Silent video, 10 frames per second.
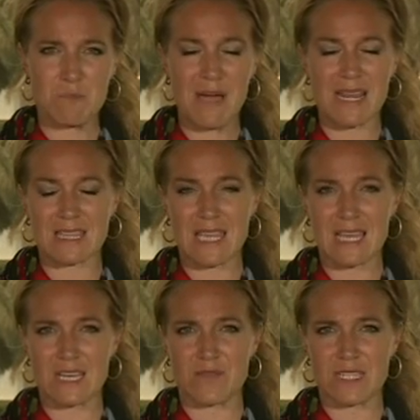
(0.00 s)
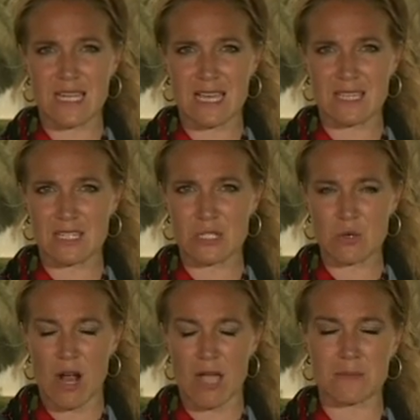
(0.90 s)
But at the end of the day, these
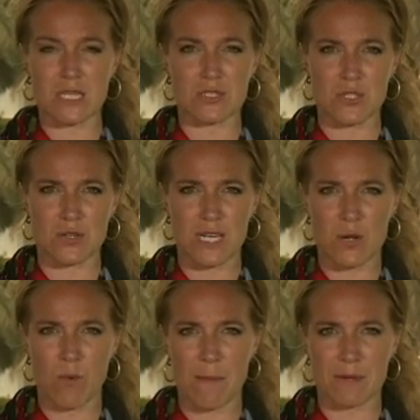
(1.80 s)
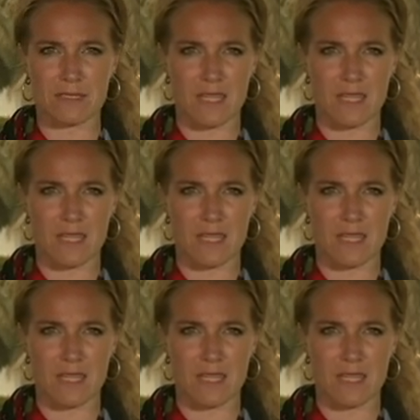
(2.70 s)
tribes do need weapons.